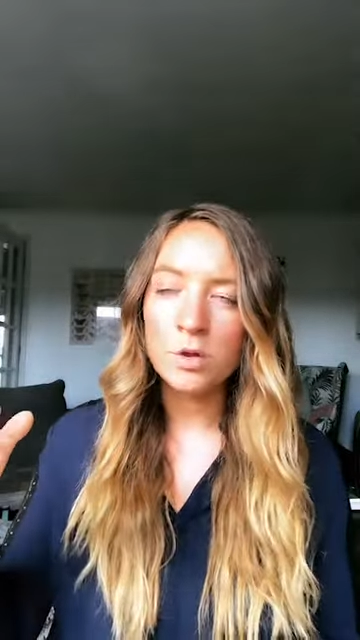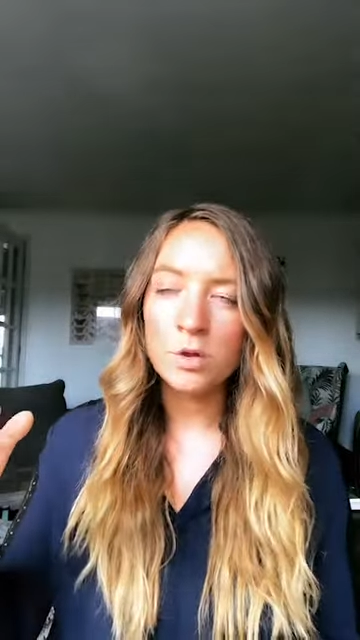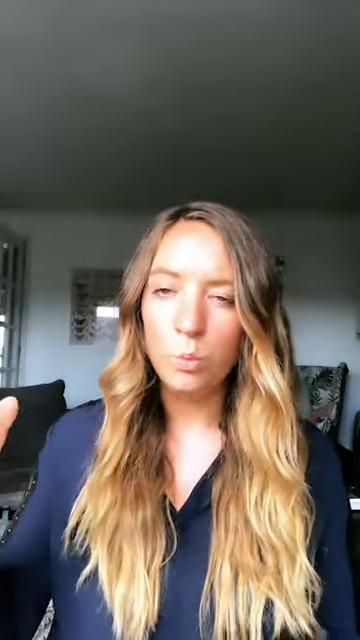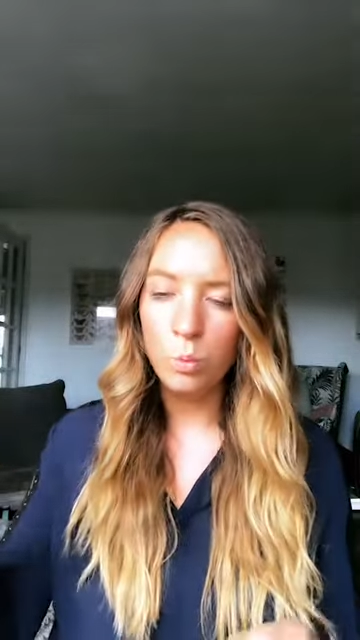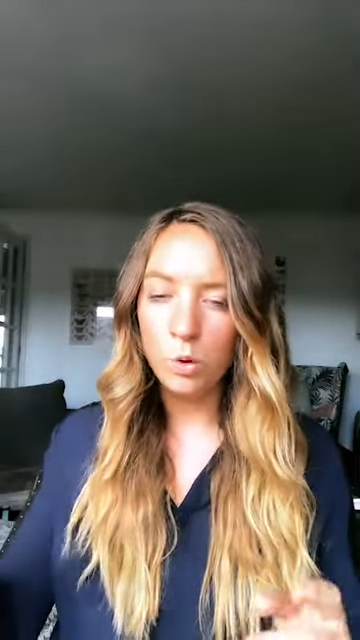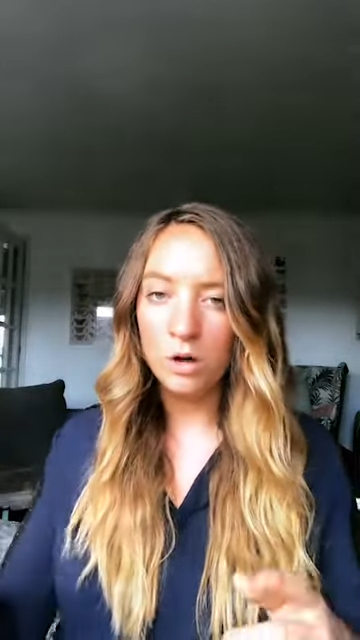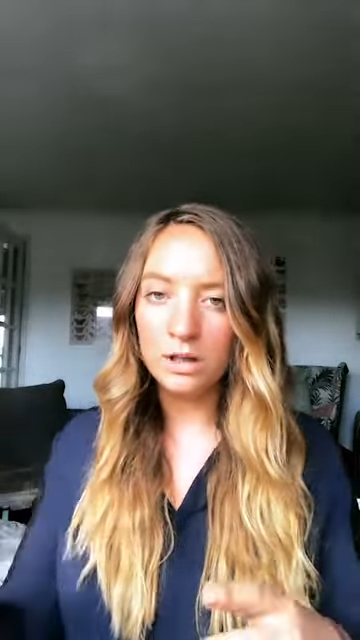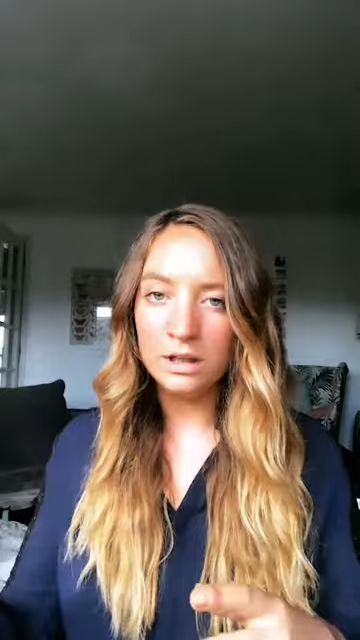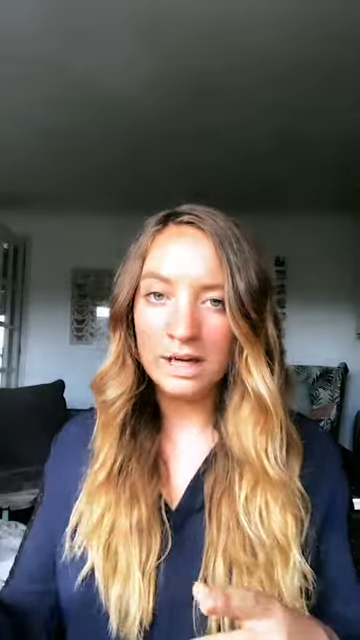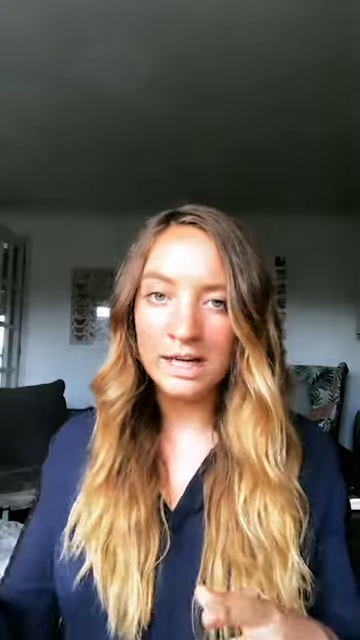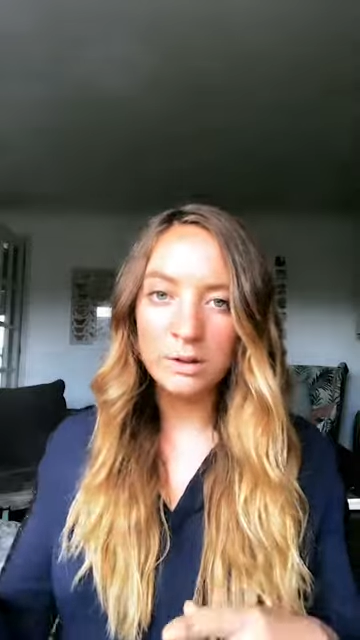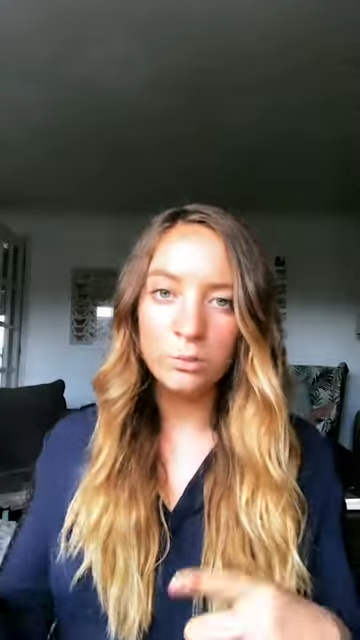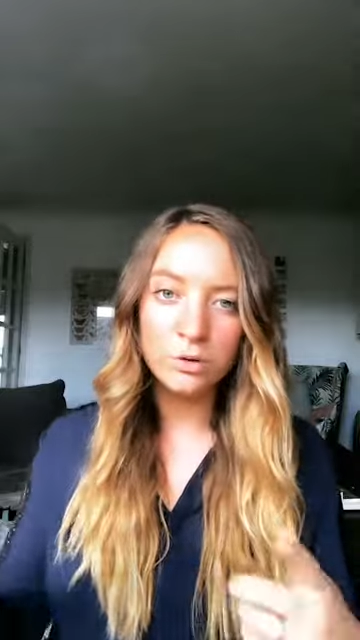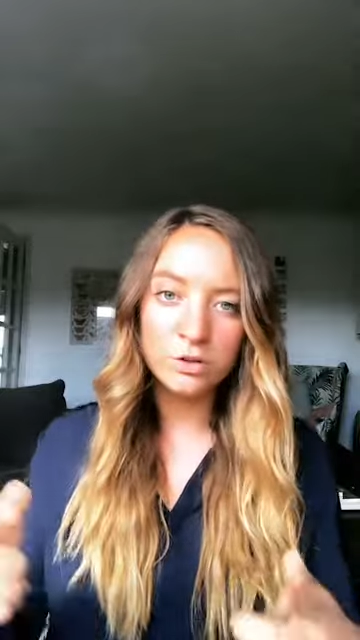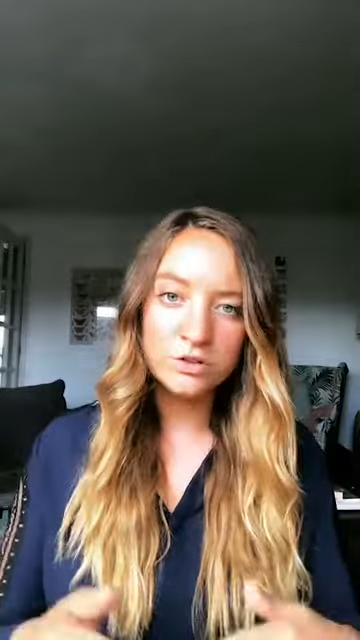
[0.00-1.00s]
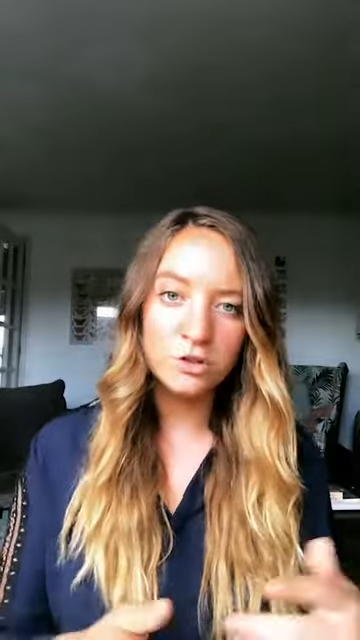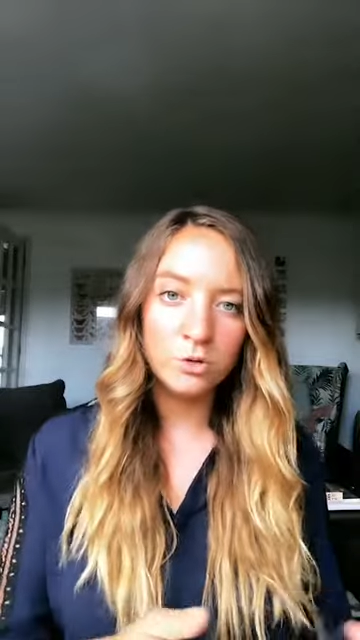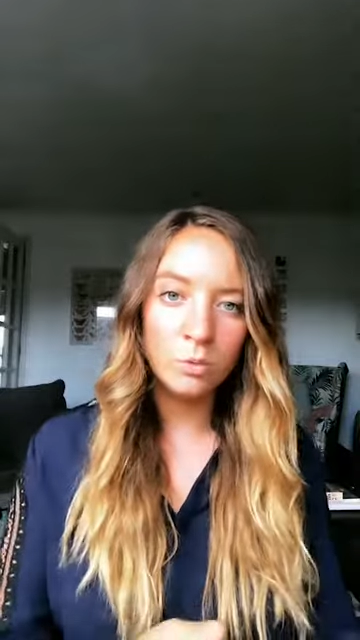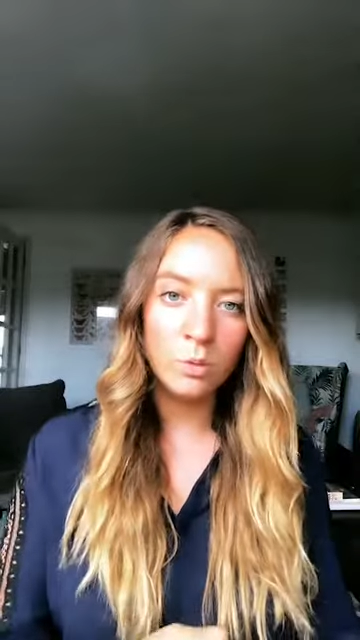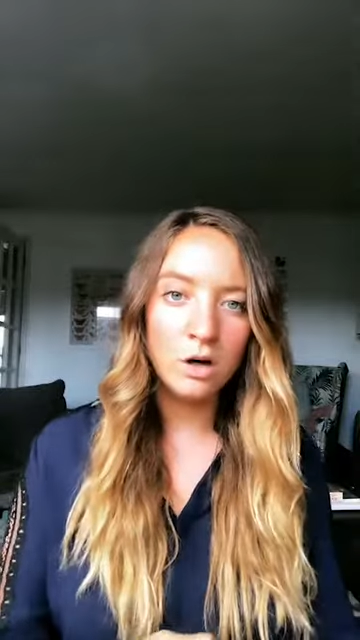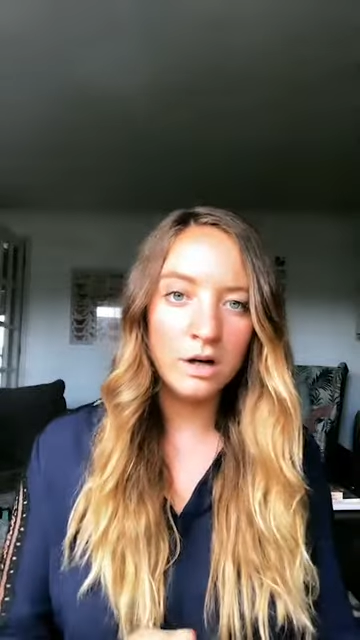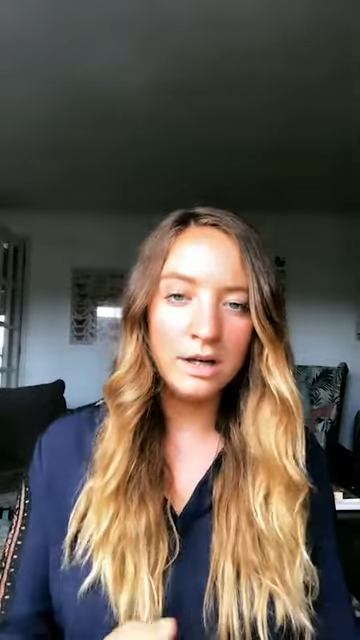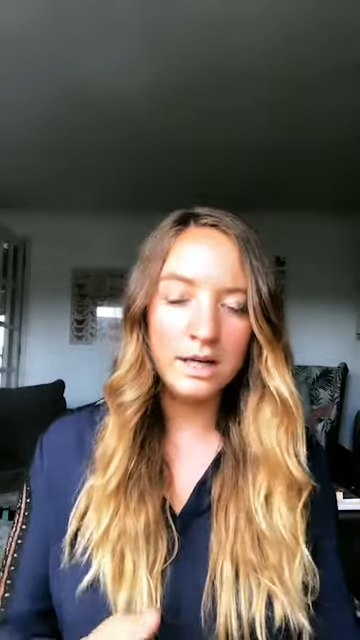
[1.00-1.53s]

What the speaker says: what light will do what